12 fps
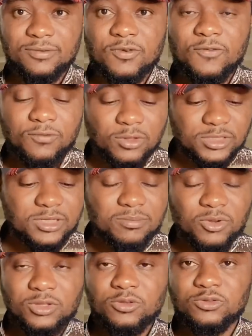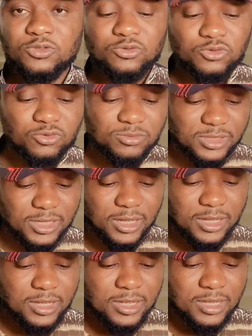for flaunting money on social media.
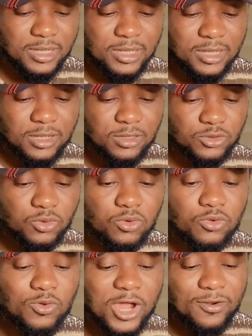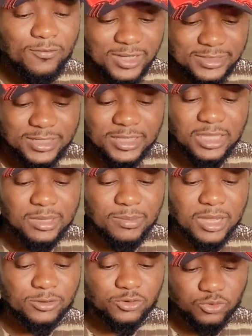So you arrested him,
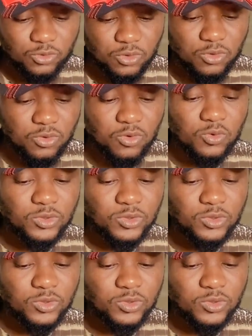and so